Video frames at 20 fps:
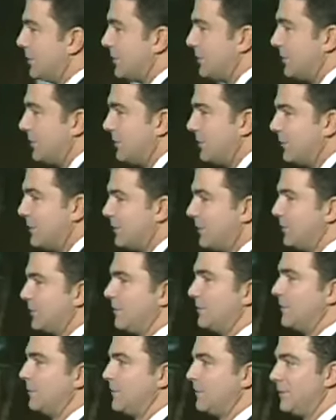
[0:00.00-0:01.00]

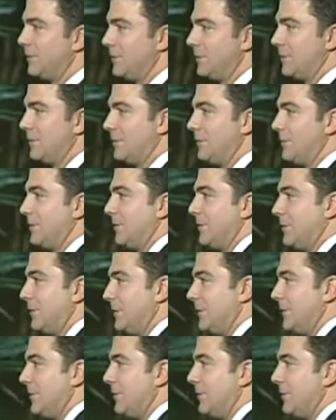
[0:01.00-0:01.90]
Nobody speaks.